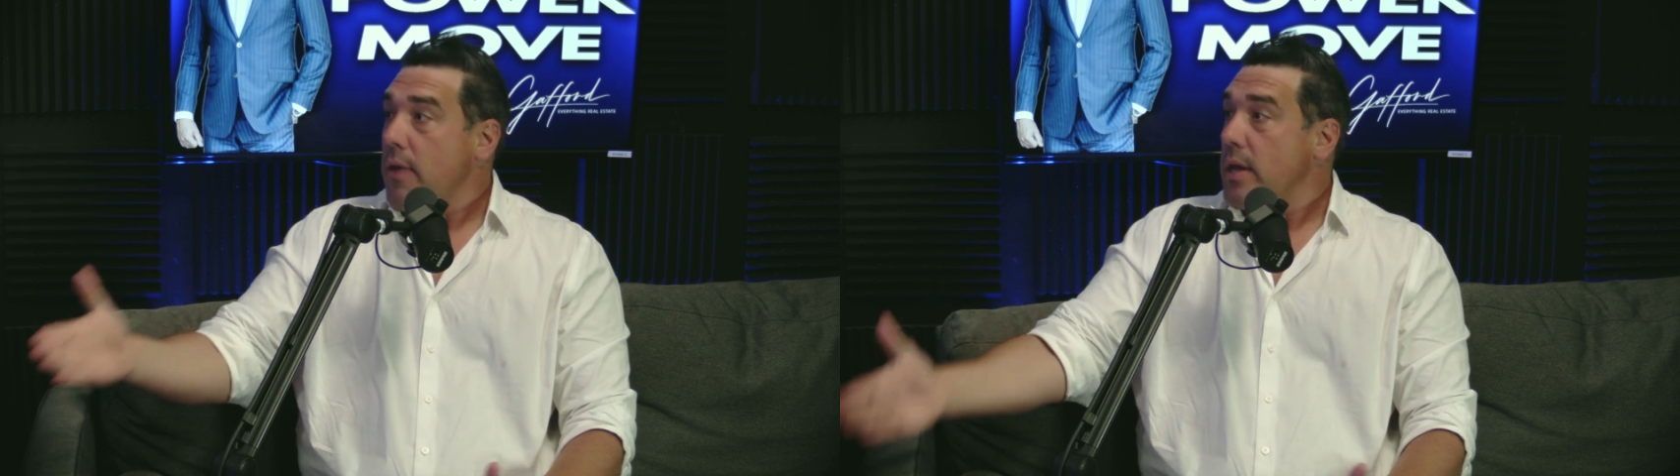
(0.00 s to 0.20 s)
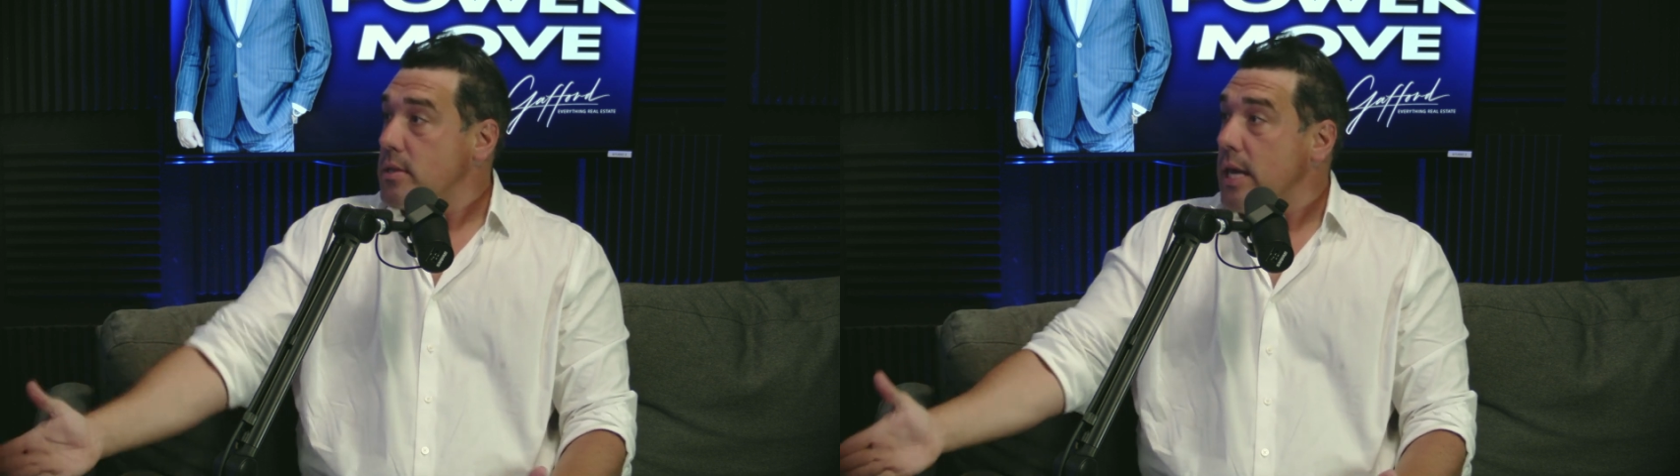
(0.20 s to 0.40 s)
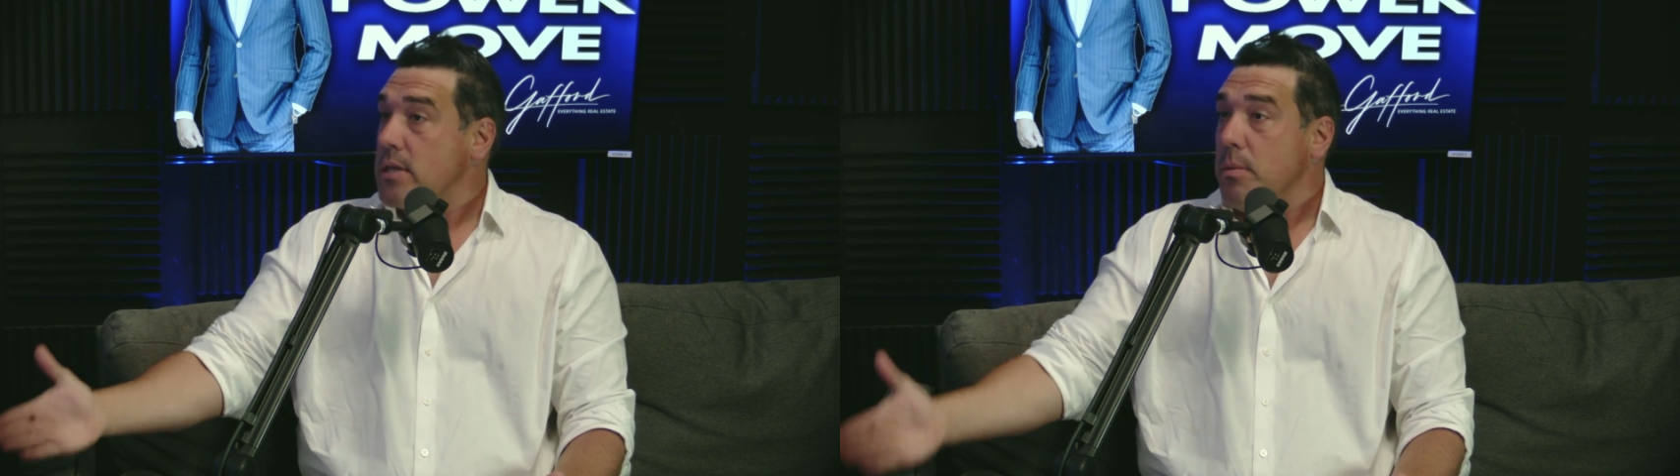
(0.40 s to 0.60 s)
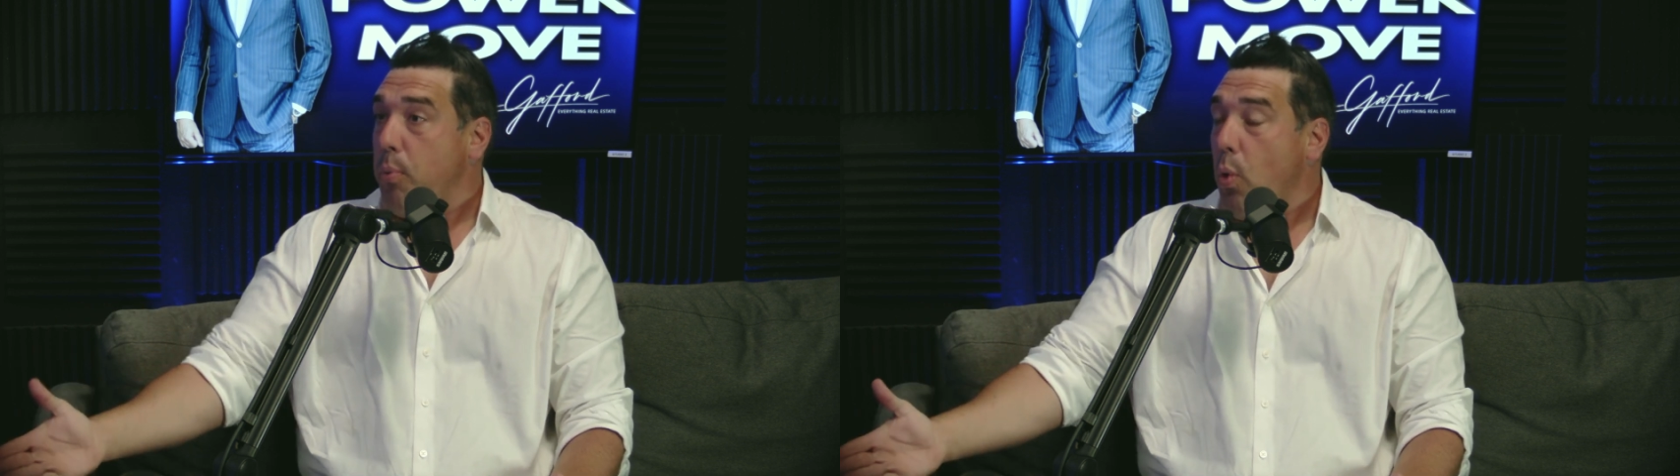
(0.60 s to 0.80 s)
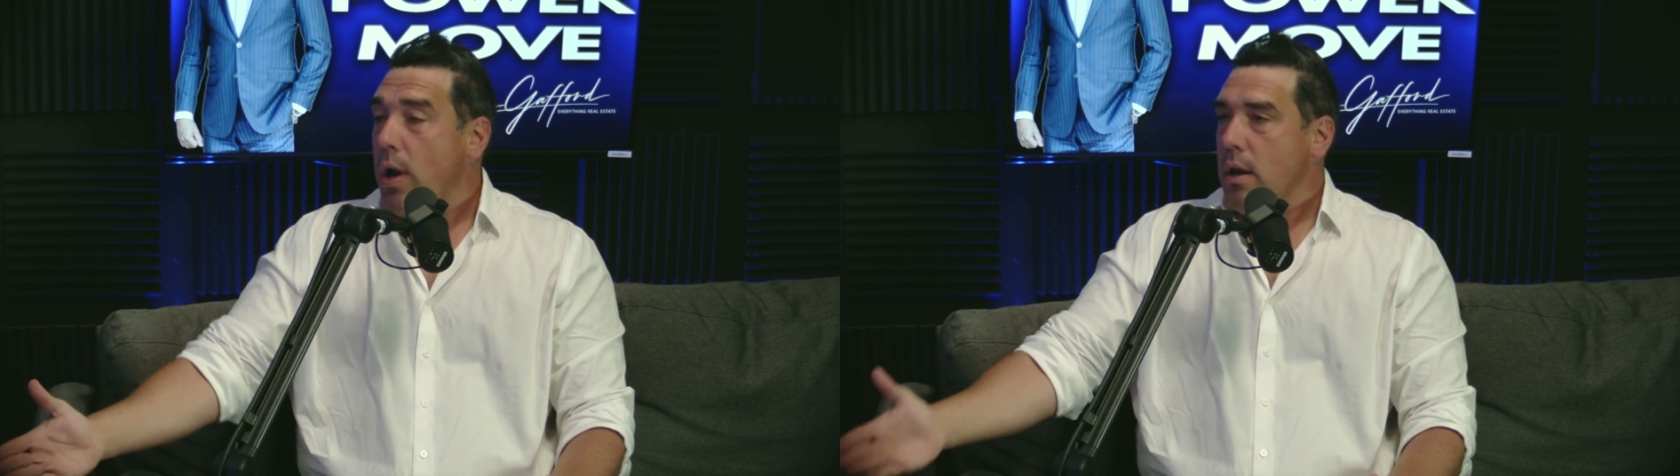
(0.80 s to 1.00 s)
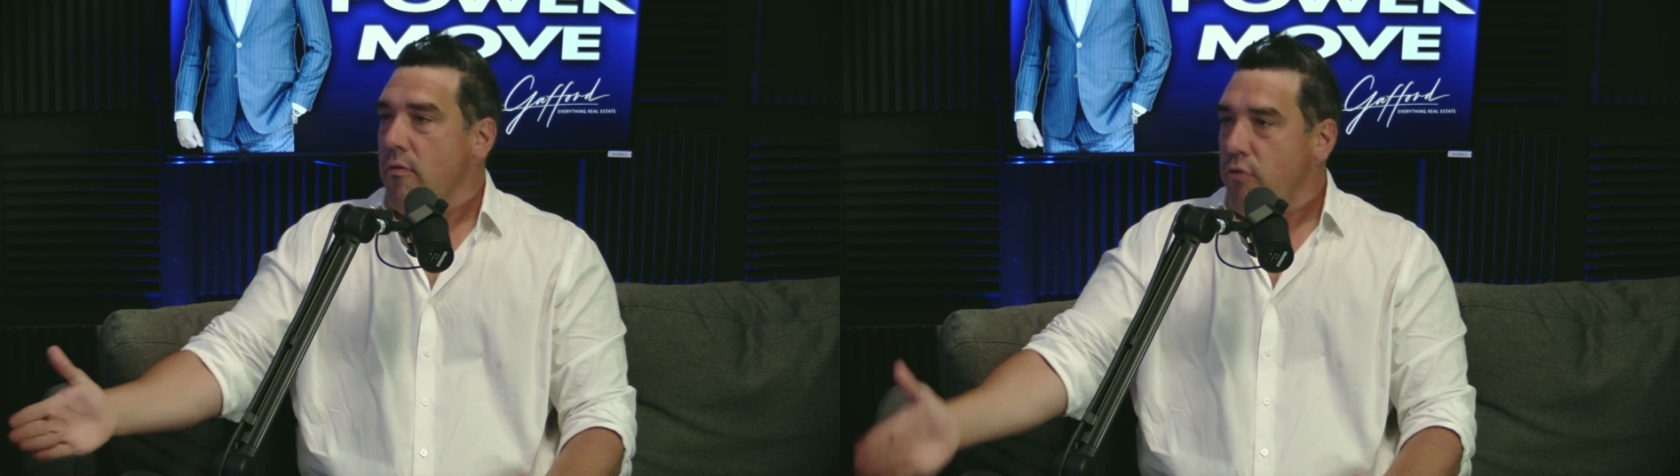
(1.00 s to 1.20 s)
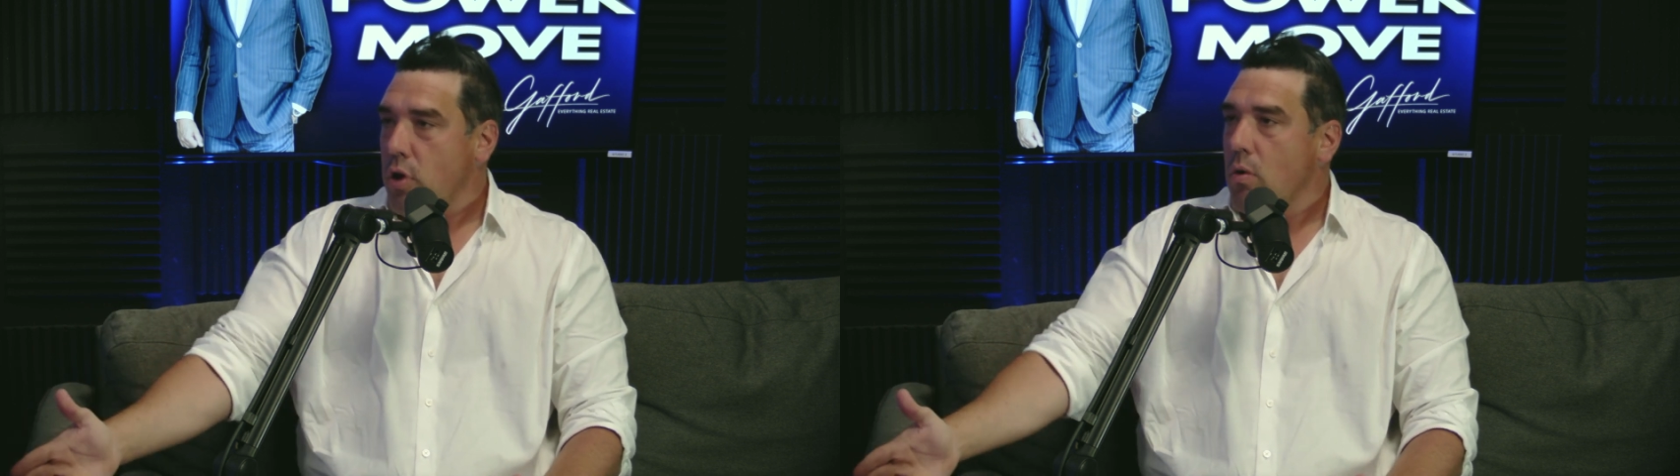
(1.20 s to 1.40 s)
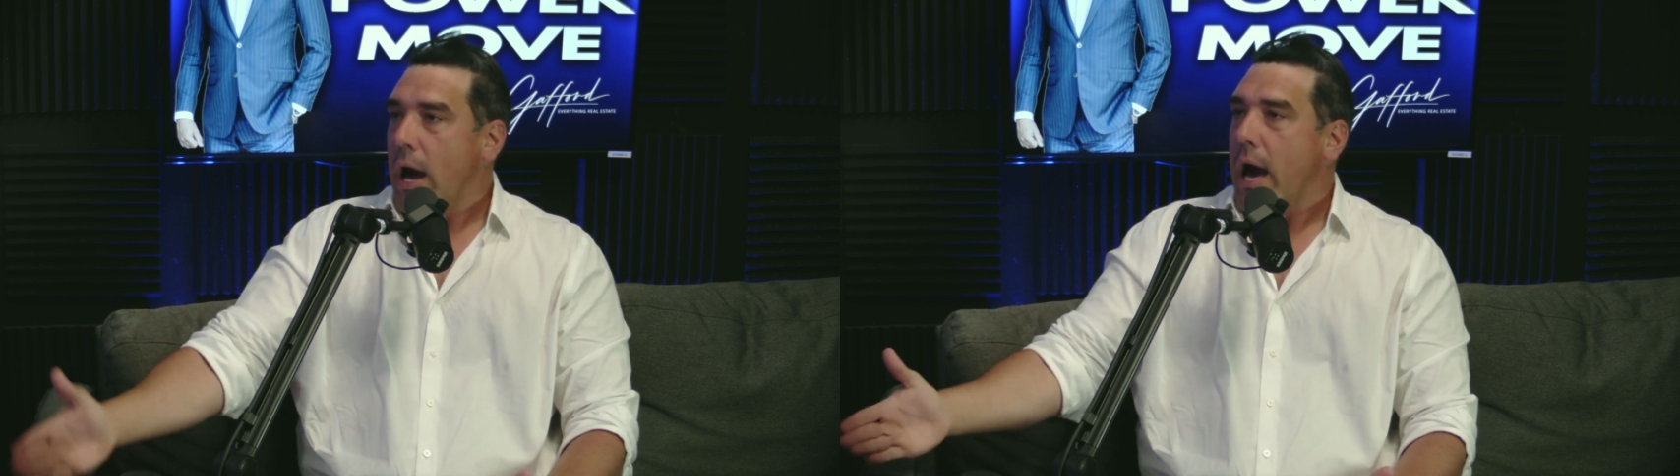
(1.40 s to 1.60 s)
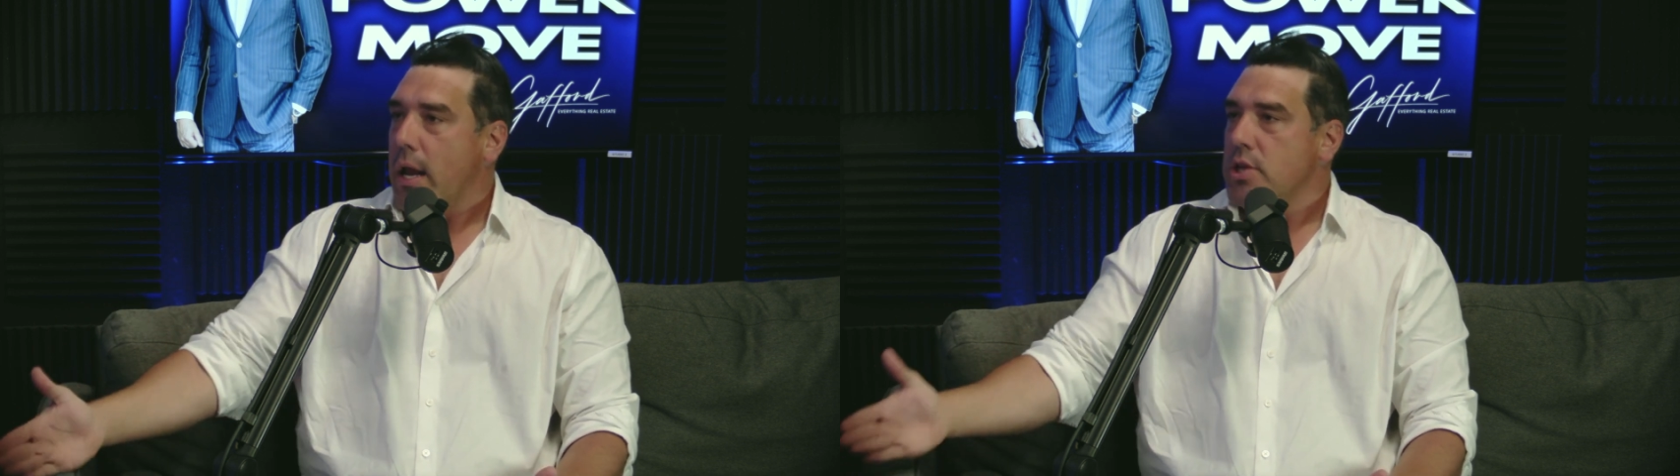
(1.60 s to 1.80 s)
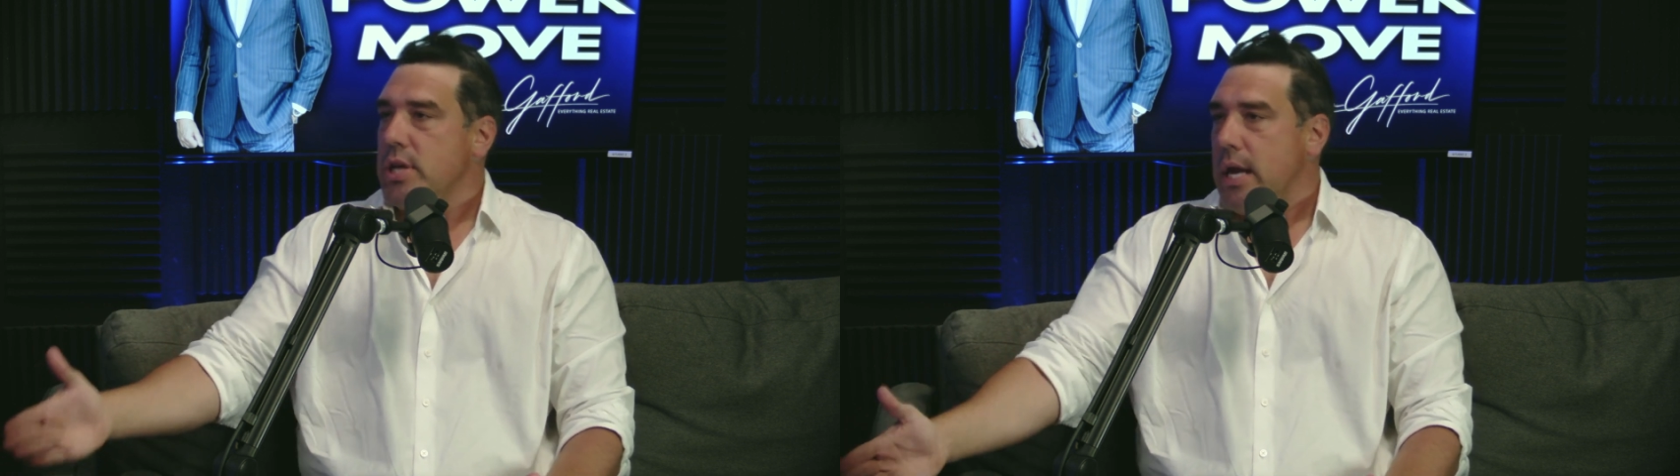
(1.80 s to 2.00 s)
that's a point of view. How
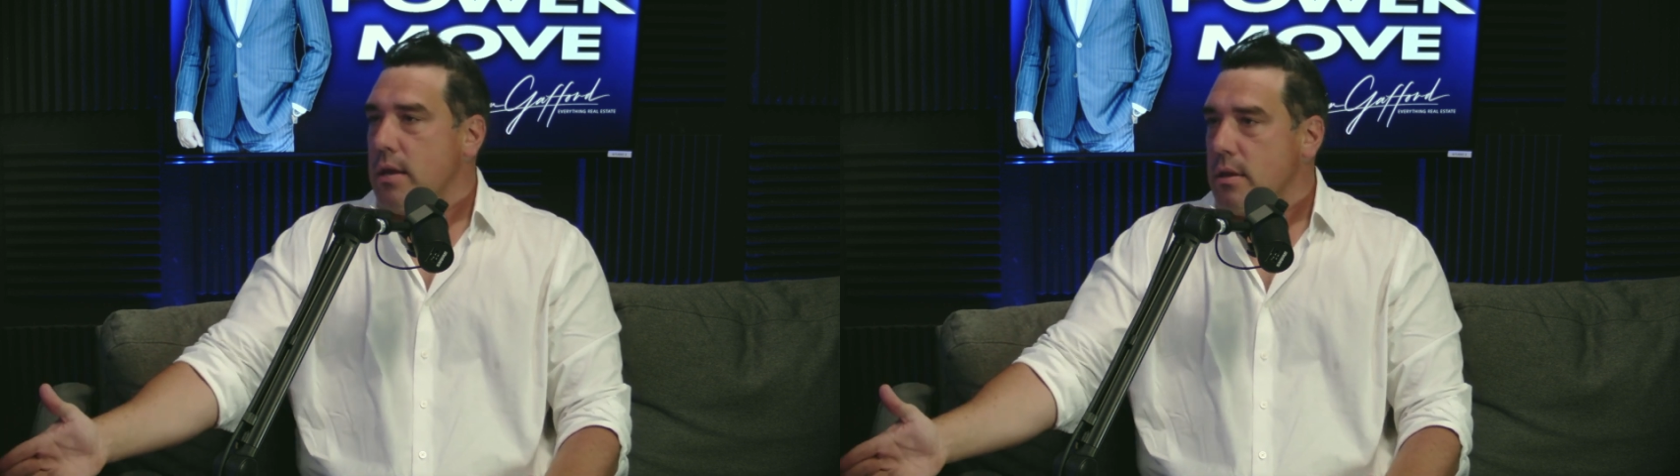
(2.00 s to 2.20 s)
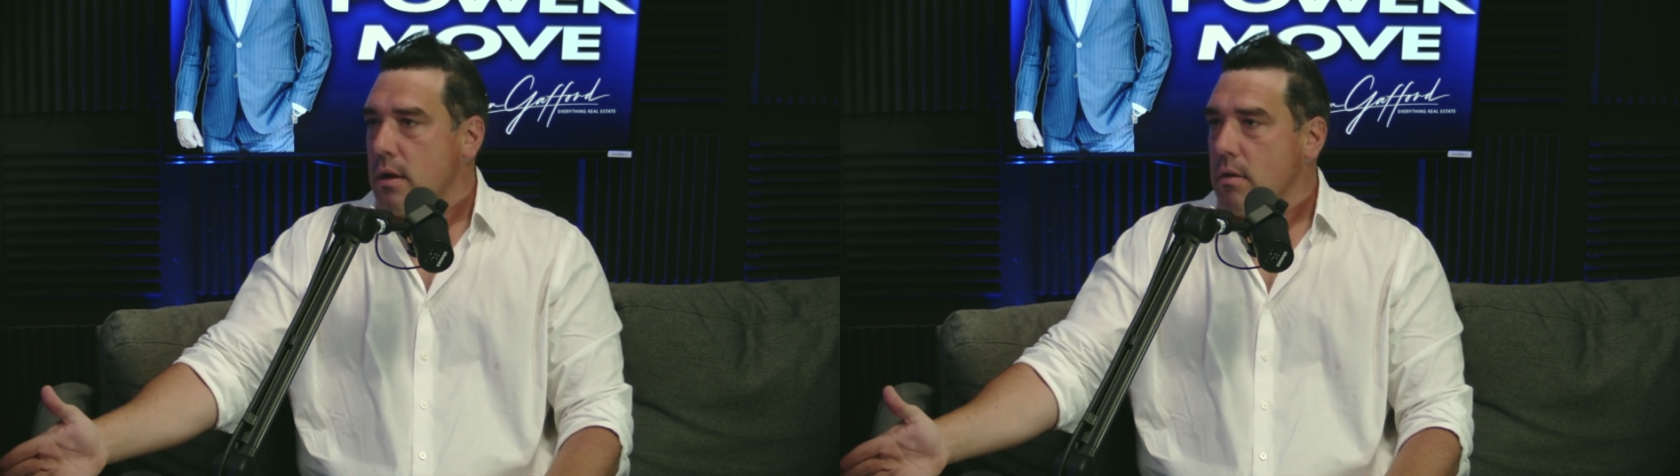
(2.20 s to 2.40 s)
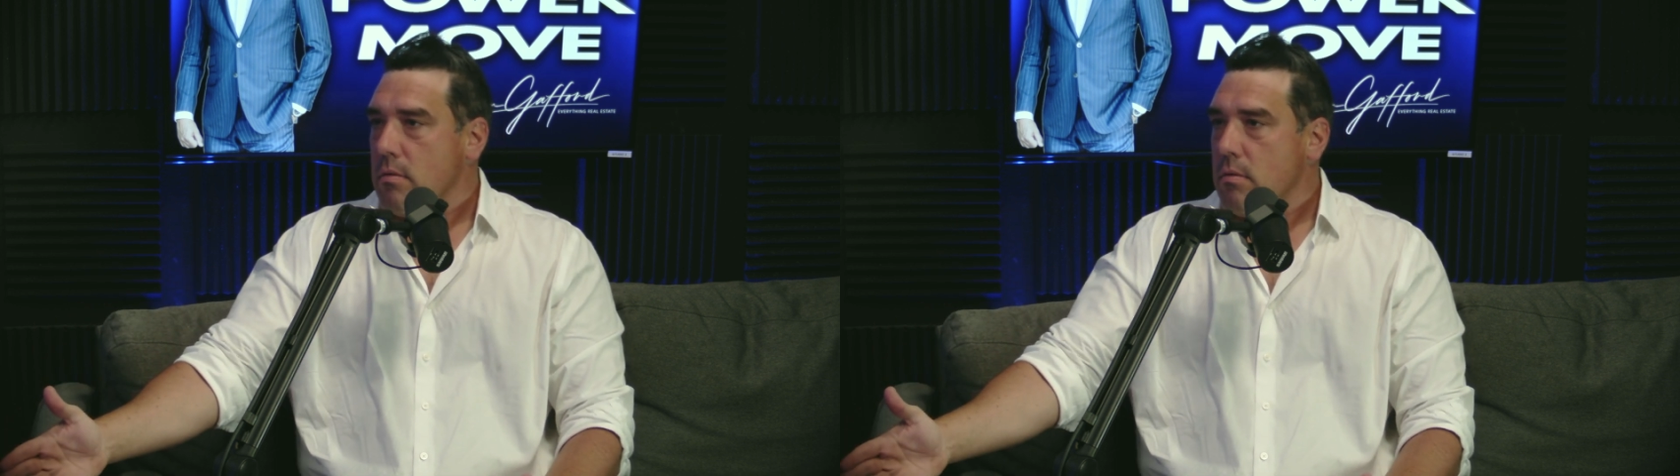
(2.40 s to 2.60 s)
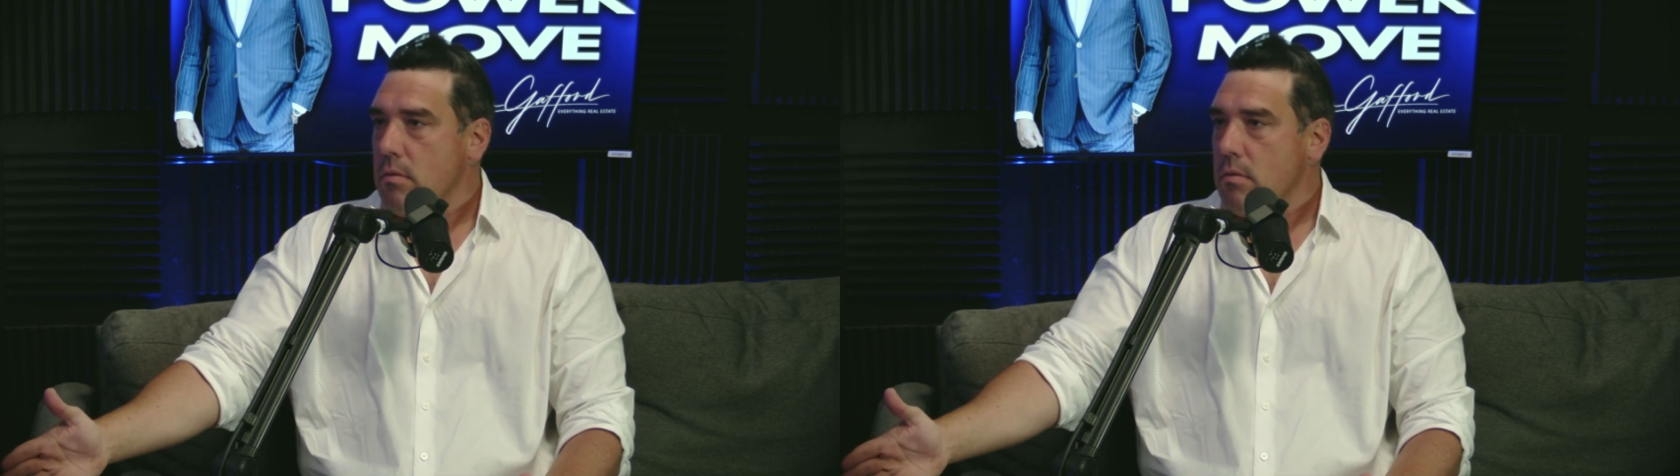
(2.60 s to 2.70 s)
did you get there?